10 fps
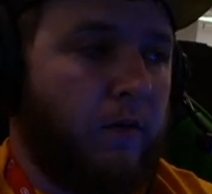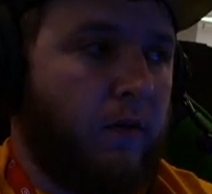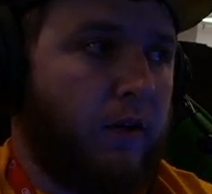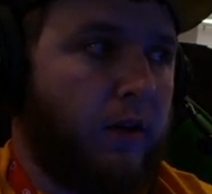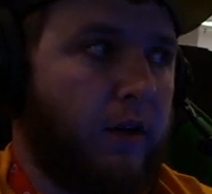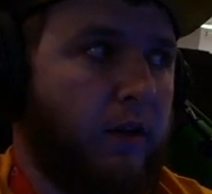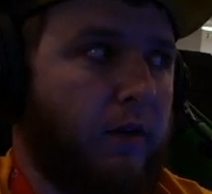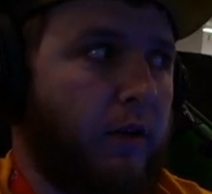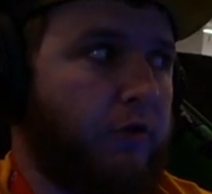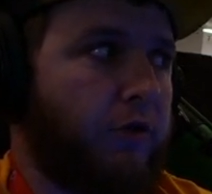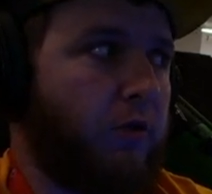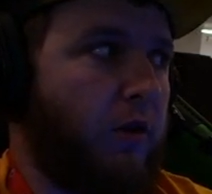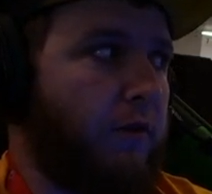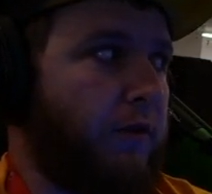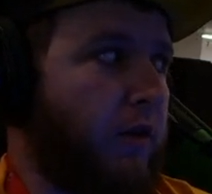and then I'll show
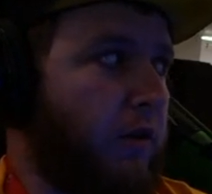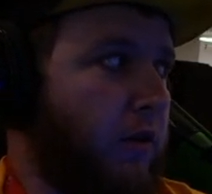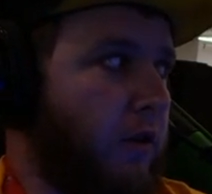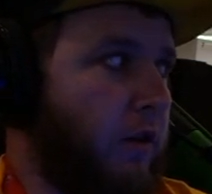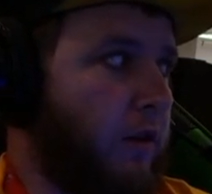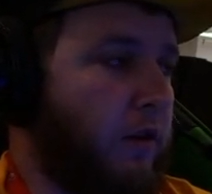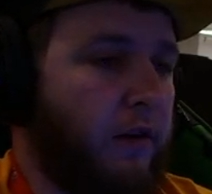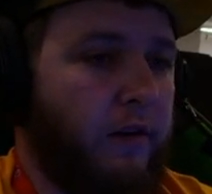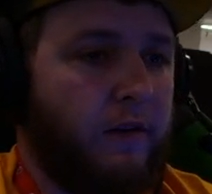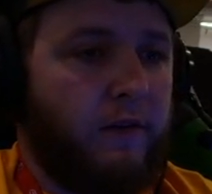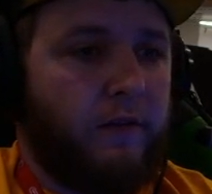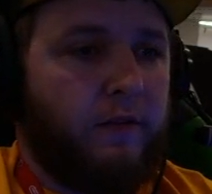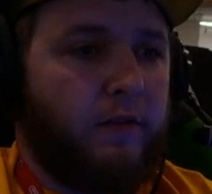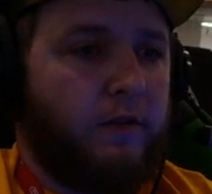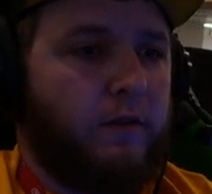off our
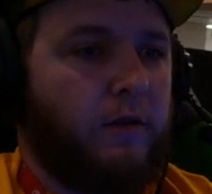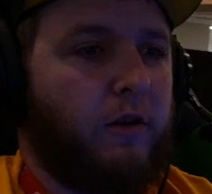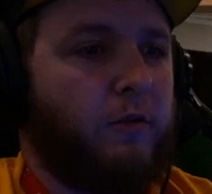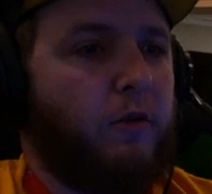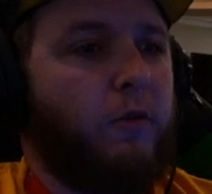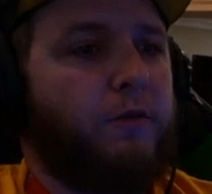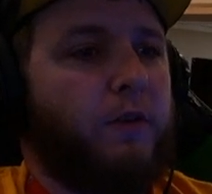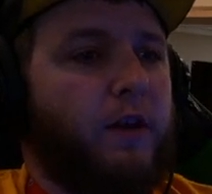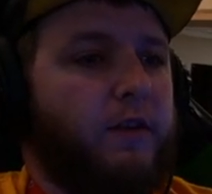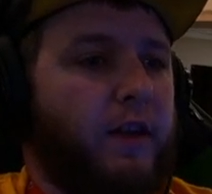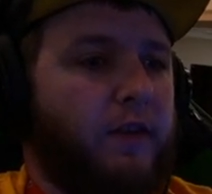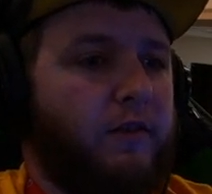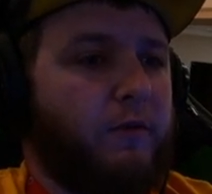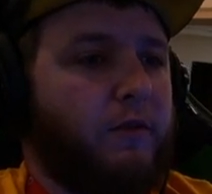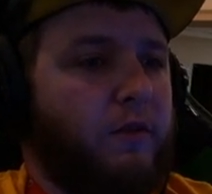little friend
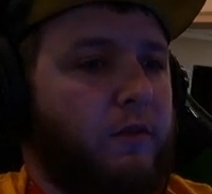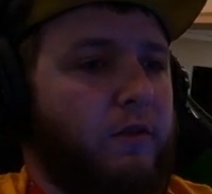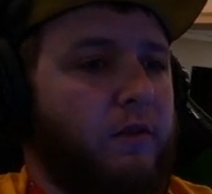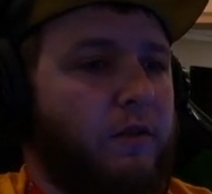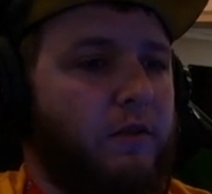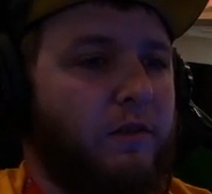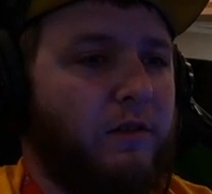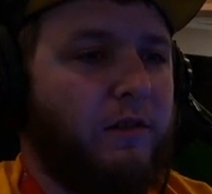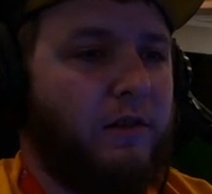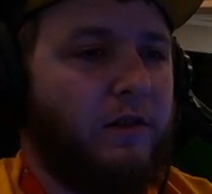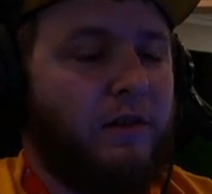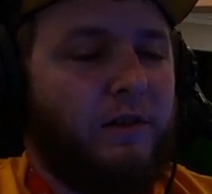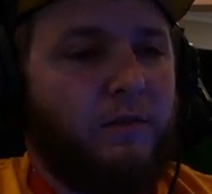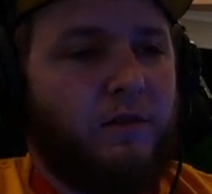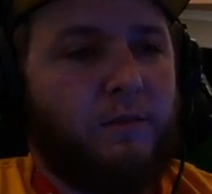dancing with the
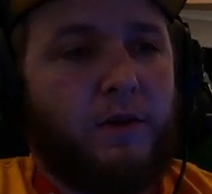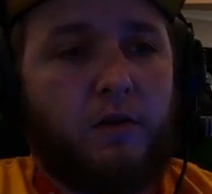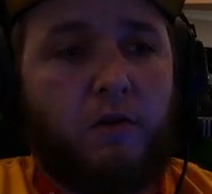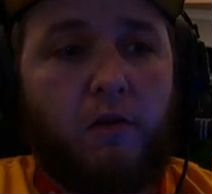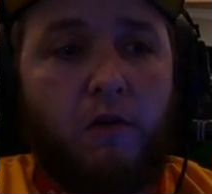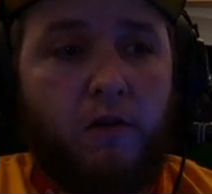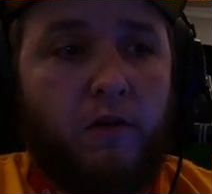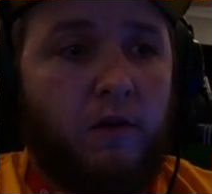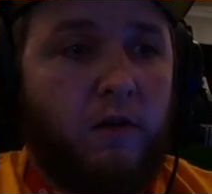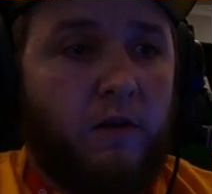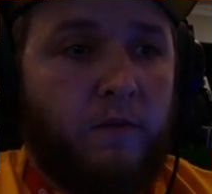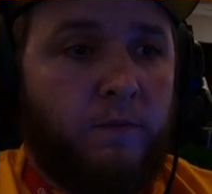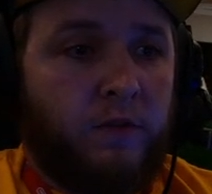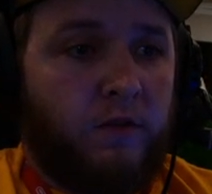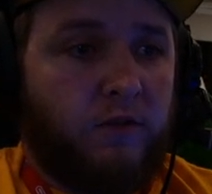medal.
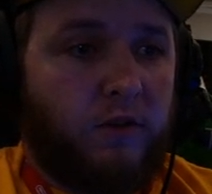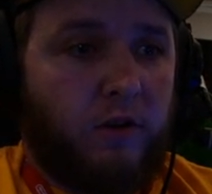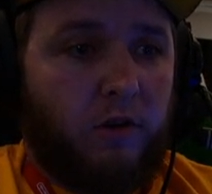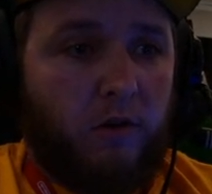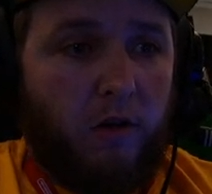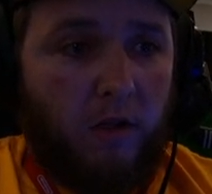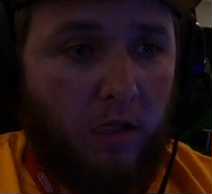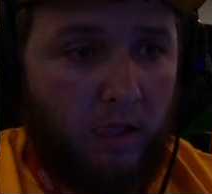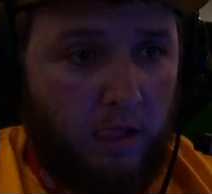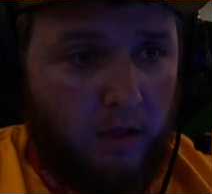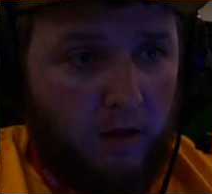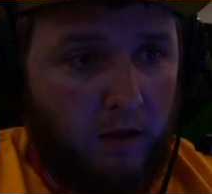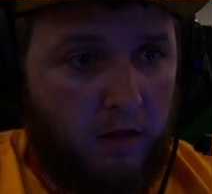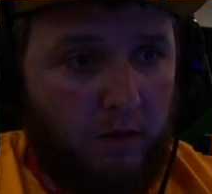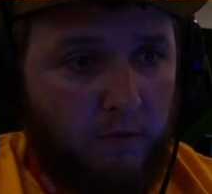So,
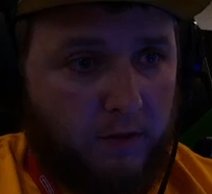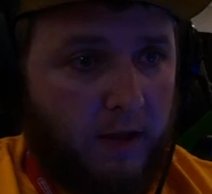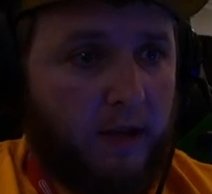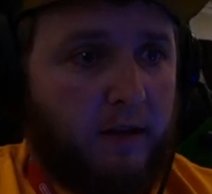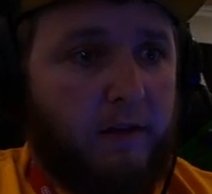with that,